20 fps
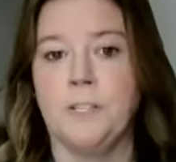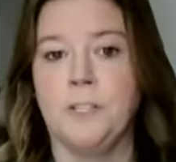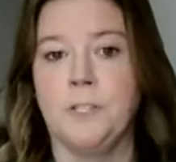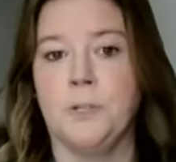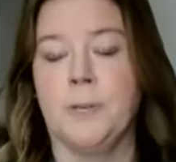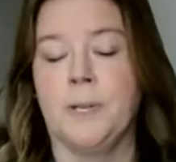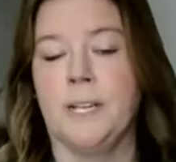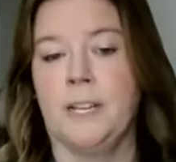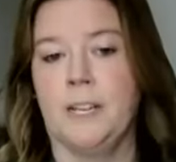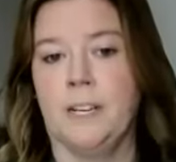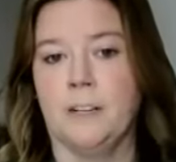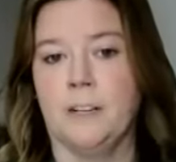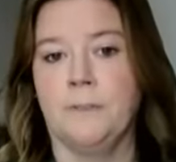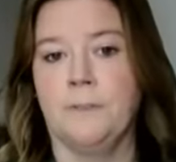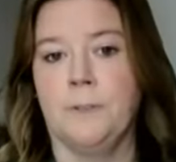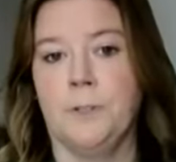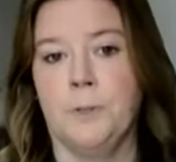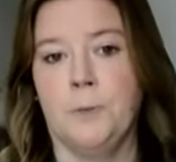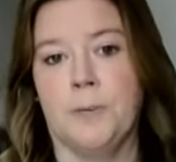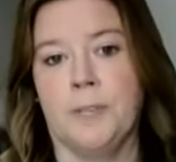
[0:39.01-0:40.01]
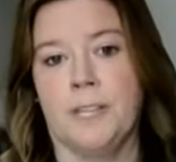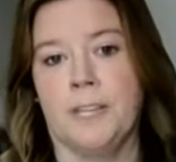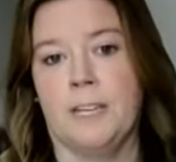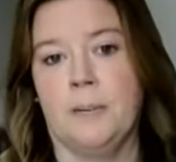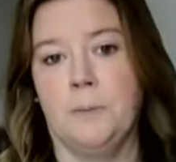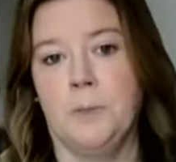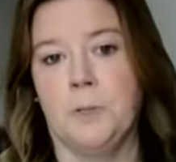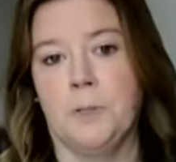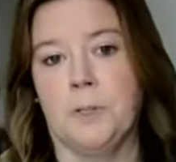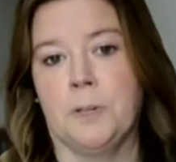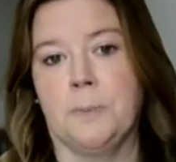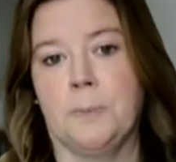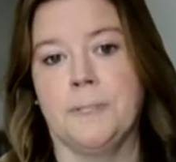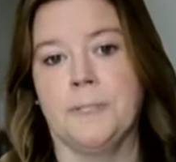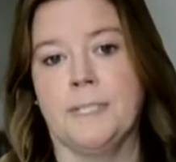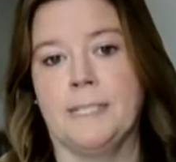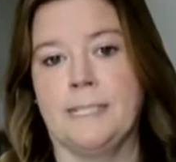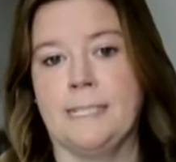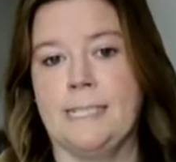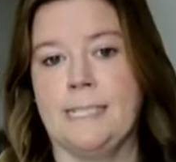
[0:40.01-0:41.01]
do an interview with a
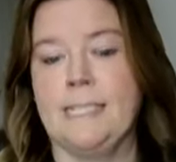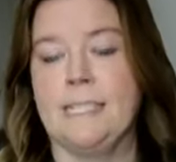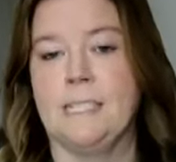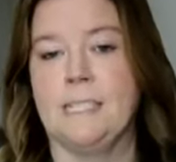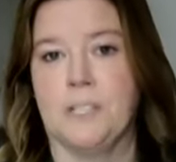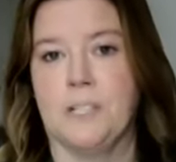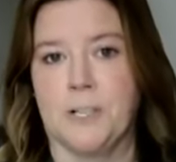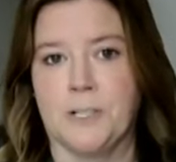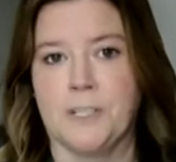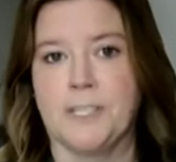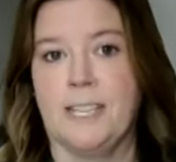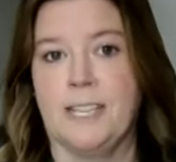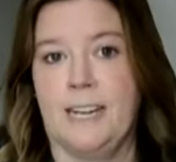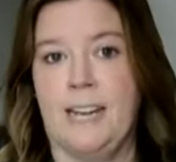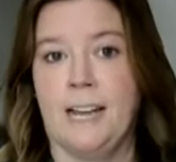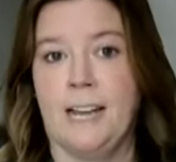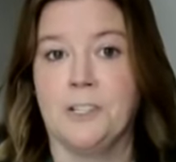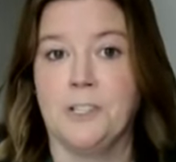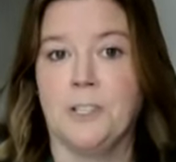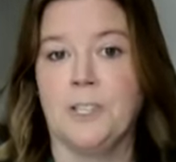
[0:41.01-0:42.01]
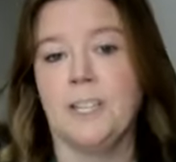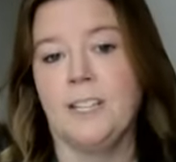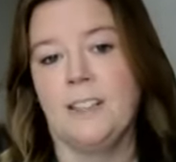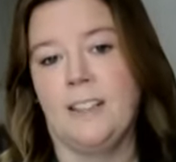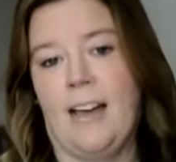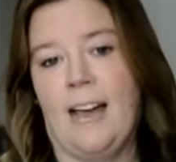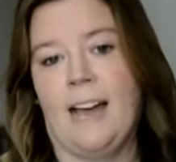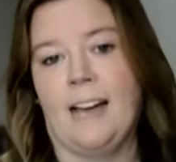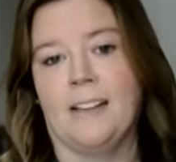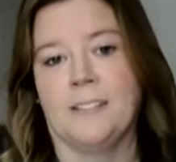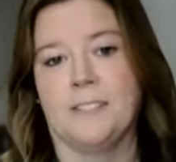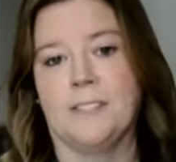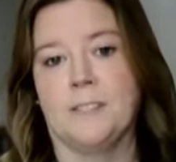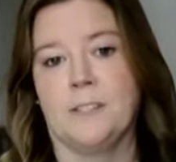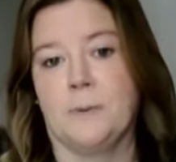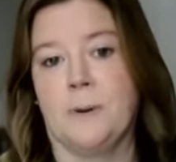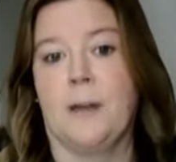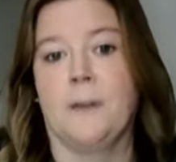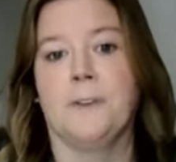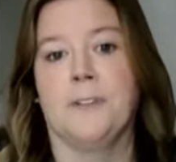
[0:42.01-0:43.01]
communicable disease nurse that actually
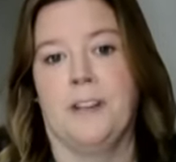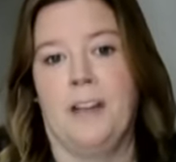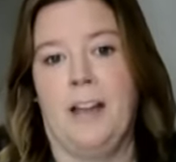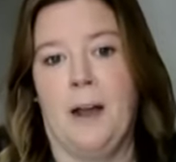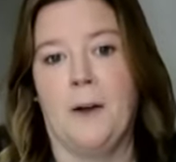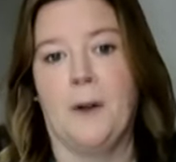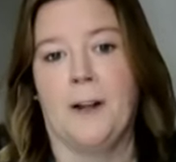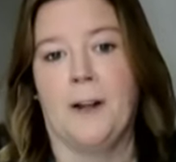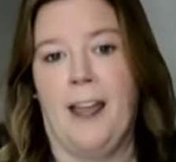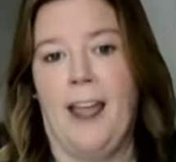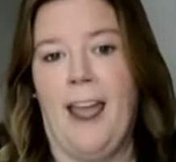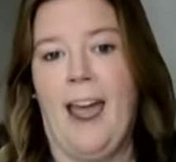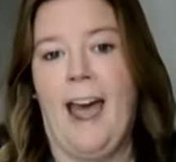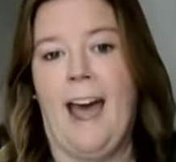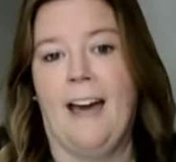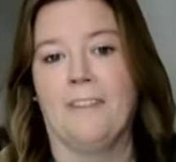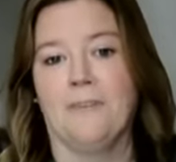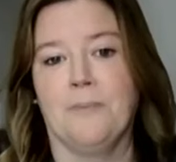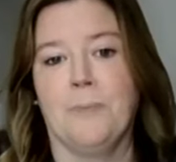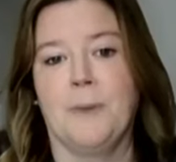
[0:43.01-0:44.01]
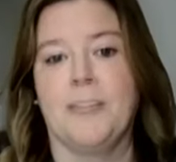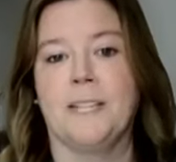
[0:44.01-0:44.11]
lasts around an hour and a half